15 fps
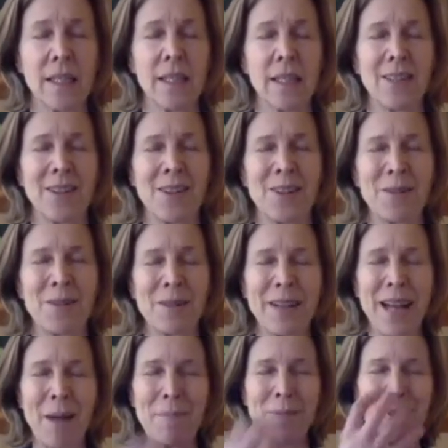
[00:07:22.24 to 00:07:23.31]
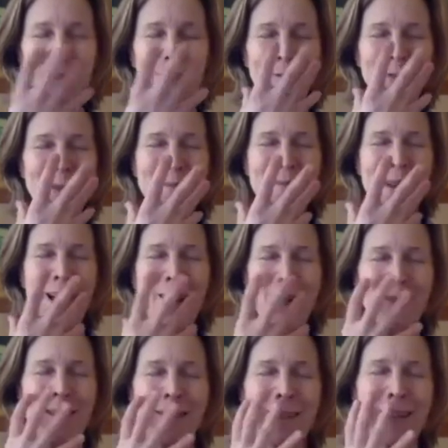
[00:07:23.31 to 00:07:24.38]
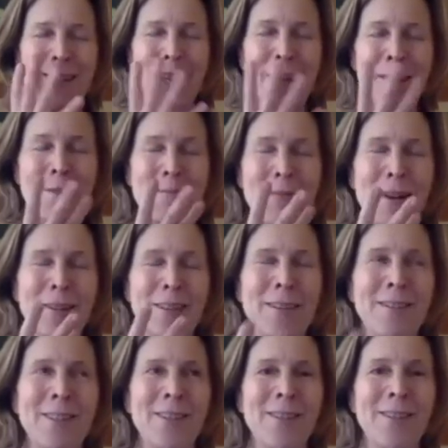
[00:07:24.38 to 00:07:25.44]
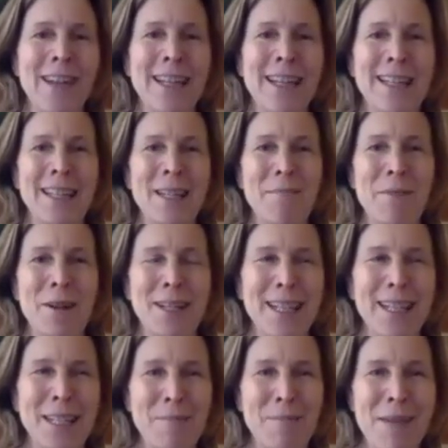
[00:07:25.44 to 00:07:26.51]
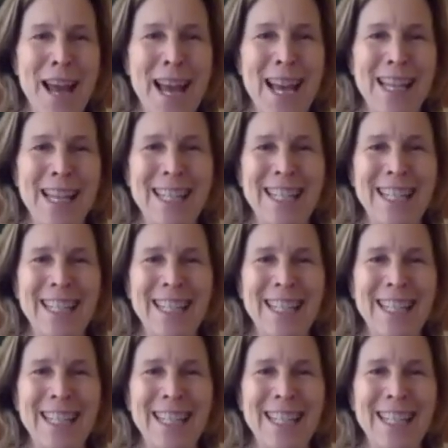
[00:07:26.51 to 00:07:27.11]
Notice what happens through your mouth, if there's other parts of your face that participate.